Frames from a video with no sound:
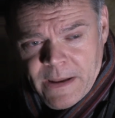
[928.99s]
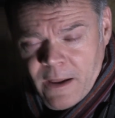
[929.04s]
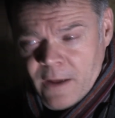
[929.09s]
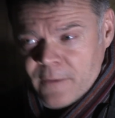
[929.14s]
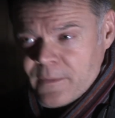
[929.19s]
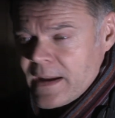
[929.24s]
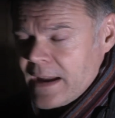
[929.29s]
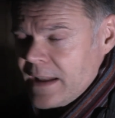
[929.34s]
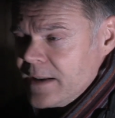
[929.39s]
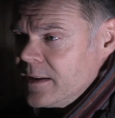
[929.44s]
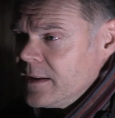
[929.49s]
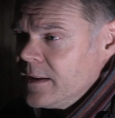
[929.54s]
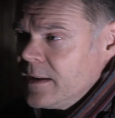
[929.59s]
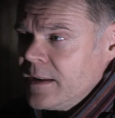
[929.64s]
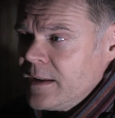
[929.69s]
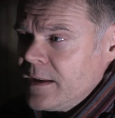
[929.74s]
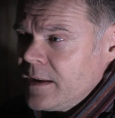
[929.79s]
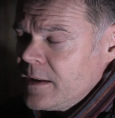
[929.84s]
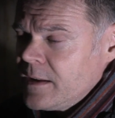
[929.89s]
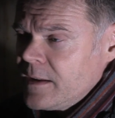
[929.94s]
And I've had
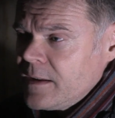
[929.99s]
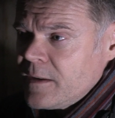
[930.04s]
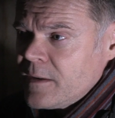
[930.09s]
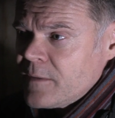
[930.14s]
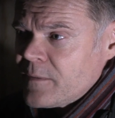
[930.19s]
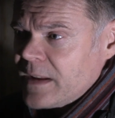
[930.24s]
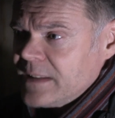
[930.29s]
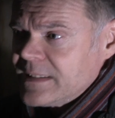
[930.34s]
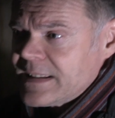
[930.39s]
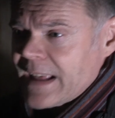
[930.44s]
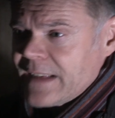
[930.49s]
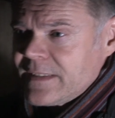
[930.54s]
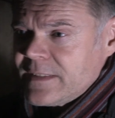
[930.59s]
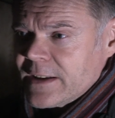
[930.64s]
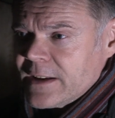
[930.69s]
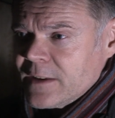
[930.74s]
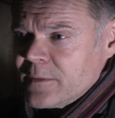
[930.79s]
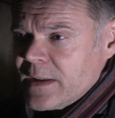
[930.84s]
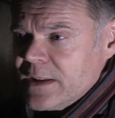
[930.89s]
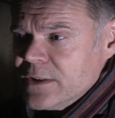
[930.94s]

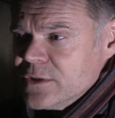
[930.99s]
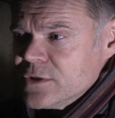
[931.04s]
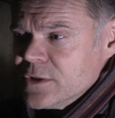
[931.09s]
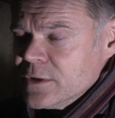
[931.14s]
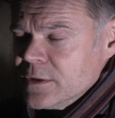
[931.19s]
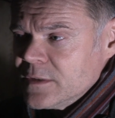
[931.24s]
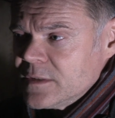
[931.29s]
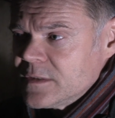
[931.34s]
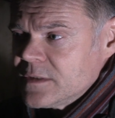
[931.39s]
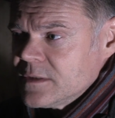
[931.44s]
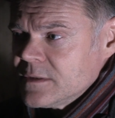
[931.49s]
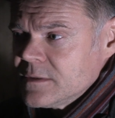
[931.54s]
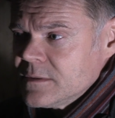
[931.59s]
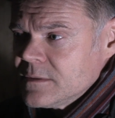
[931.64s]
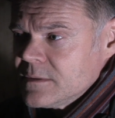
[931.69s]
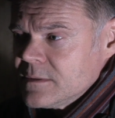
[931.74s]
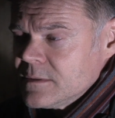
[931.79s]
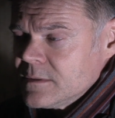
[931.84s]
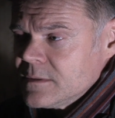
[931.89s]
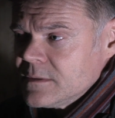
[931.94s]
fantastic adventures
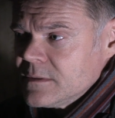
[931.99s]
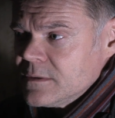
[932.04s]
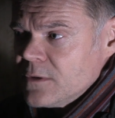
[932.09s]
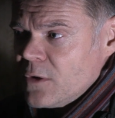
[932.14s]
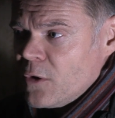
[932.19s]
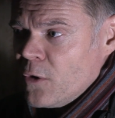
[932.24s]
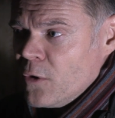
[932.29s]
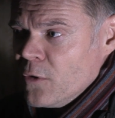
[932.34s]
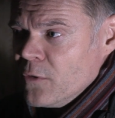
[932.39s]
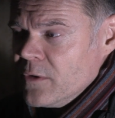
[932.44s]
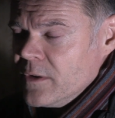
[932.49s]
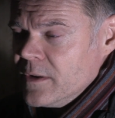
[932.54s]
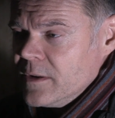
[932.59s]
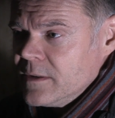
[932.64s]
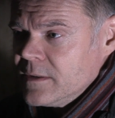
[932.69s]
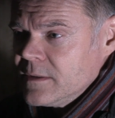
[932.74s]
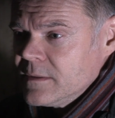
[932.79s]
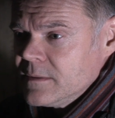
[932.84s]
on